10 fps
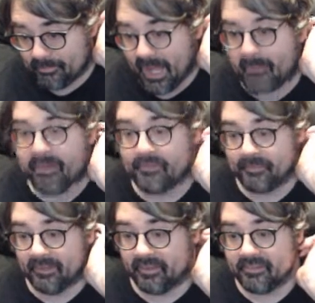Batman's
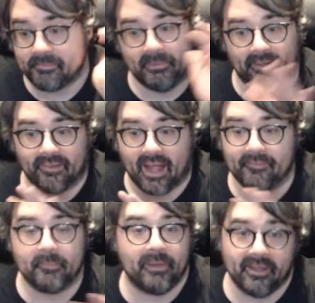villains, but a lot of
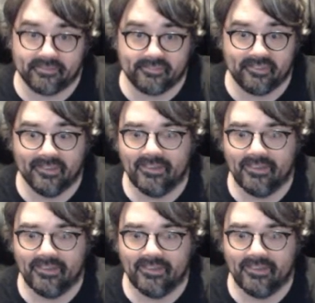the best.